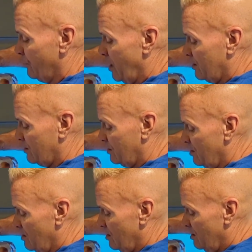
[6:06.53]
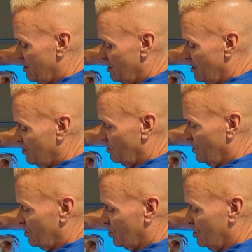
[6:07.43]
pressed. So
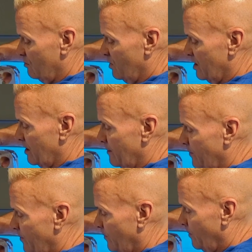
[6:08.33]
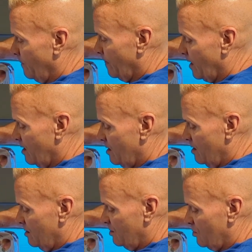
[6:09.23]
this should be
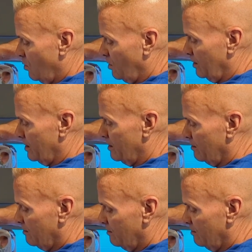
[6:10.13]
totally